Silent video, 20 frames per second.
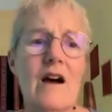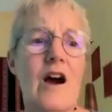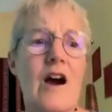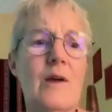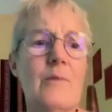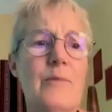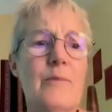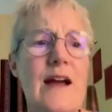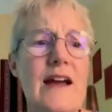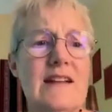
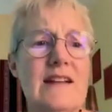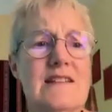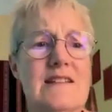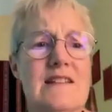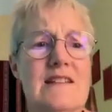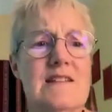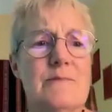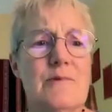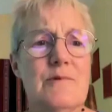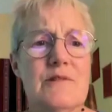our
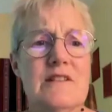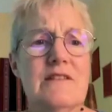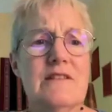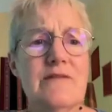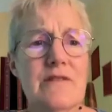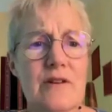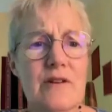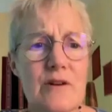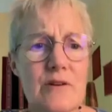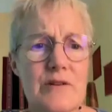practice is more
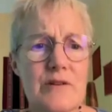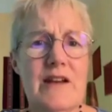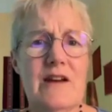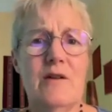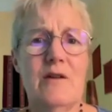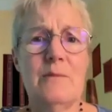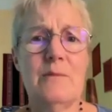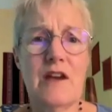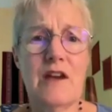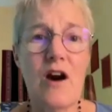difficult
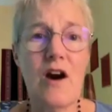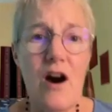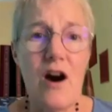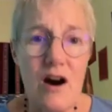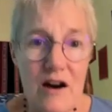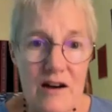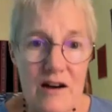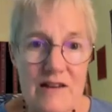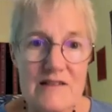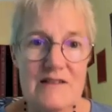now
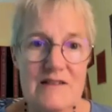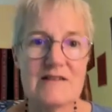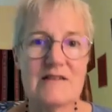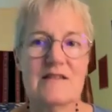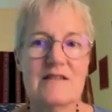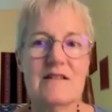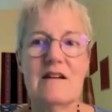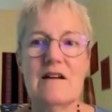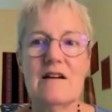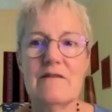
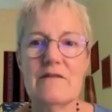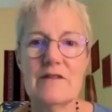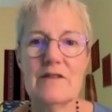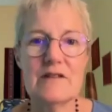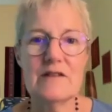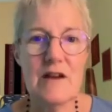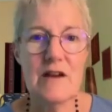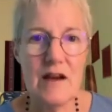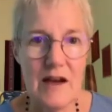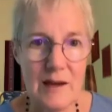because of the
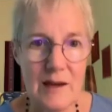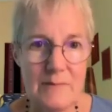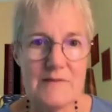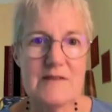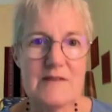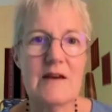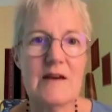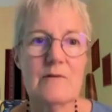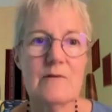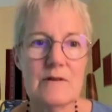
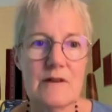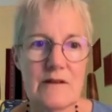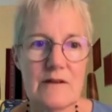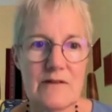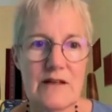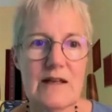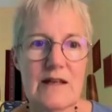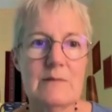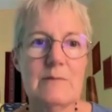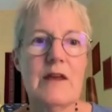times that we're
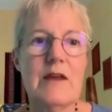living in,